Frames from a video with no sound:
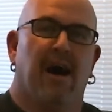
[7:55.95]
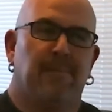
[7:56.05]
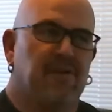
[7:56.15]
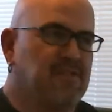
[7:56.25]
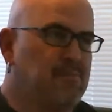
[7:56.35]

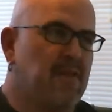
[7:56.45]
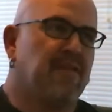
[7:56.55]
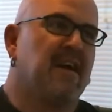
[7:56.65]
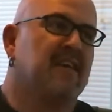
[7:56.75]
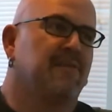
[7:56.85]
There's some other
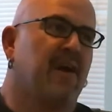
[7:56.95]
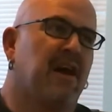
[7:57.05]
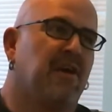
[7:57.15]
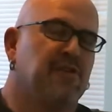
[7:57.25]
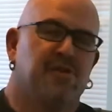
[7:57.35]
things I've got
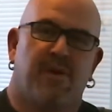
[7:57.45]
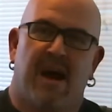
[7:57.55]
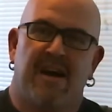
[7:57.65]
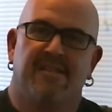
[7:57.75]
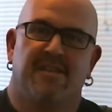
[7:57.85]
on the
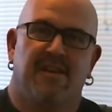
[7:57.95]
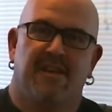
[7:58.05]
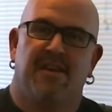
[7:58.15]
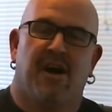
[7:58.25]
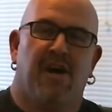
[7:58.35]

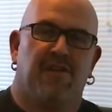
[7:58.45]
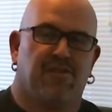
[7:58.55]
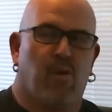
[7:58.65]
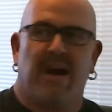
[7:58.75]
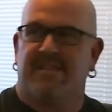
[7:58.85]
horizon. There's a
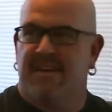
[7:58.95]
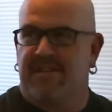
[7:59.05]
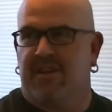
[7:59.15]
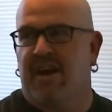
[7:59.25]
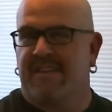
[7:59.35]
Whitesnake
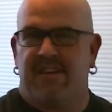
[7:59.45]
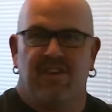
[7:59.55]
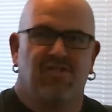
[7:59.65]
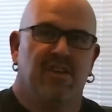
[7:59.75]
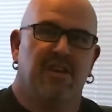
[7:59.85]
Deluxe
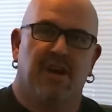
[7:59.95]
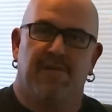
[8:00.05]
edition of